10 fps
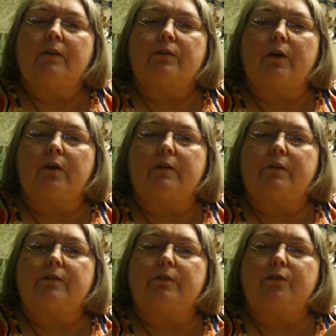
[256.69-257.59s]
So, and
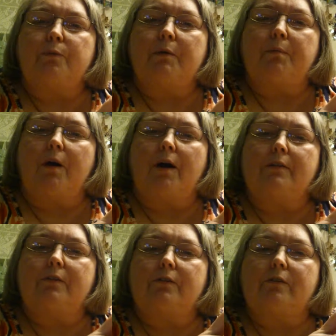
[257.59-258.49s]
this is the
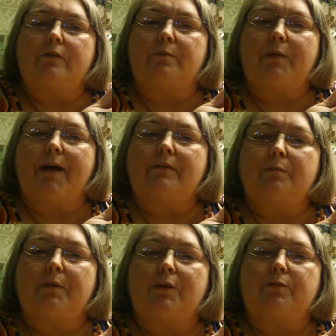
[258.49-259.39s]
3-prong. This is just the
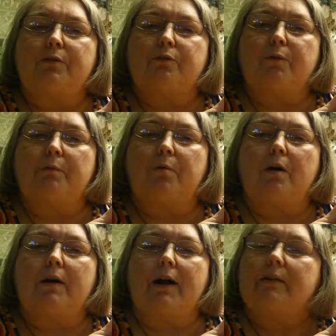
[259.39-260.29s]
plastic piece for the
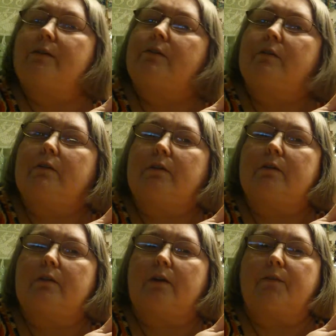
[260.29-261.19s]
3-prong outlets
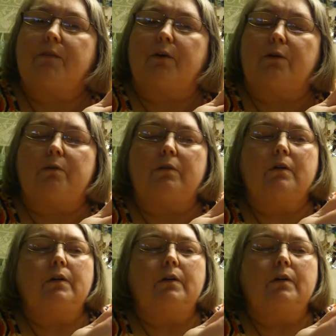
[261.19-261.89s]
to cover the hole.